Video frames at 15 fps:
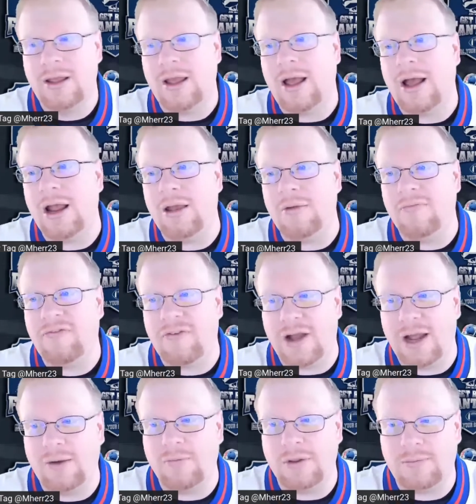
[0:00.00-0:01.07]
I am
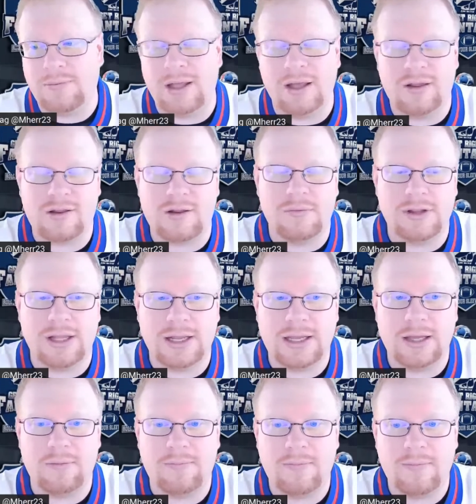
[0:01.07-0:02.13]
fine with playing someone like
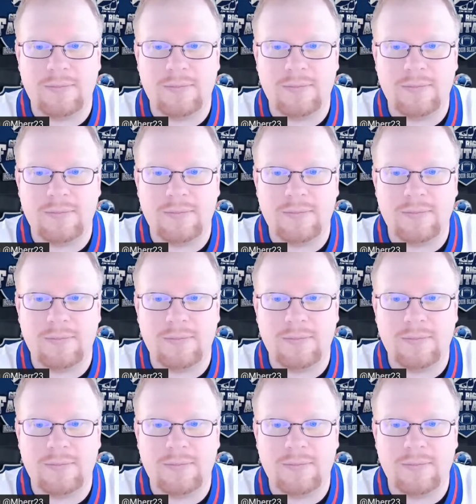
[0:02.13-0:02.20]
him.